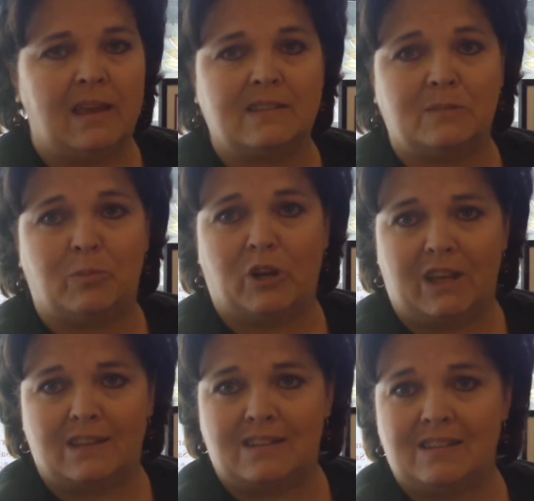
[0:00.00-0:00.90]

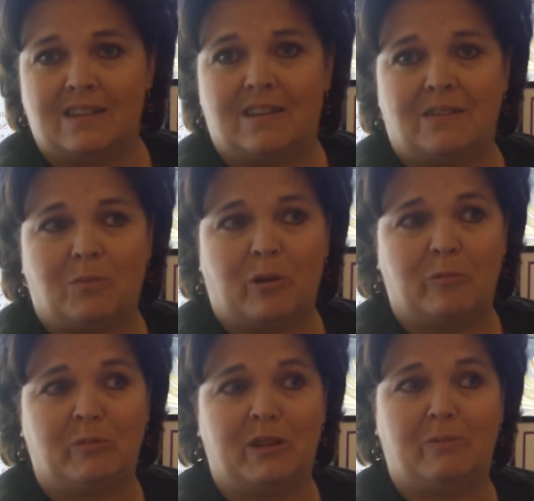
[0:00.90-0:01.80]
experience,
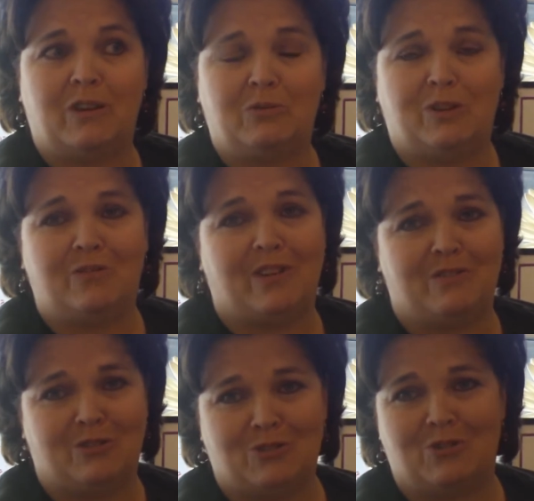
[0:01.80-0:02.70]
probably about
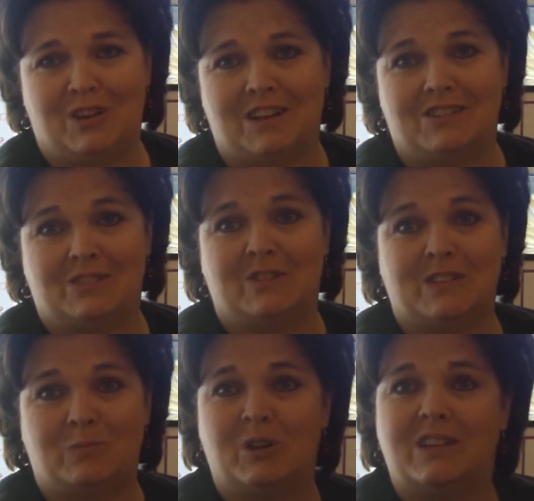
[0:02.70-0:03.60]
25 to 30 years of
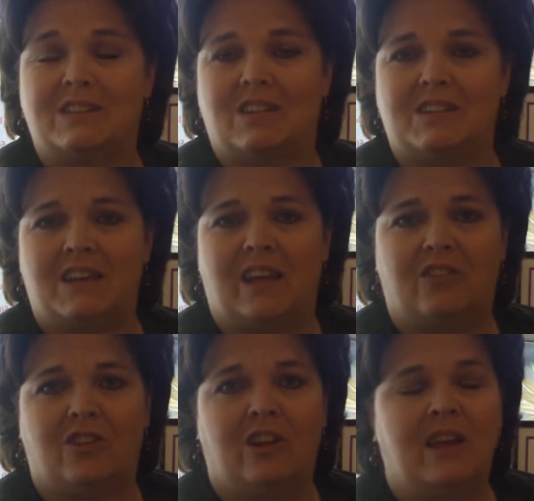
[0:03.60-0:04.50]
experience
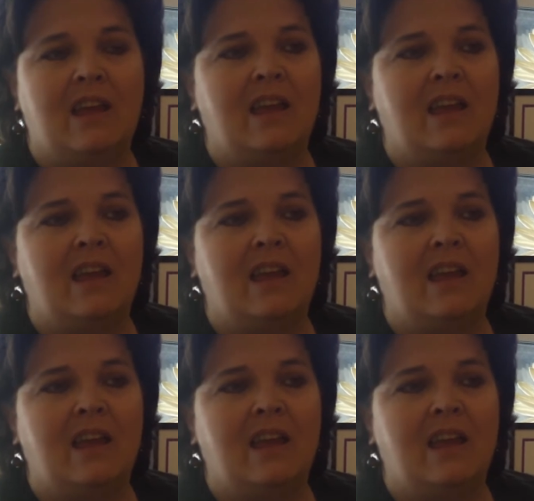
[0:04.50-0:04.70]
altogether.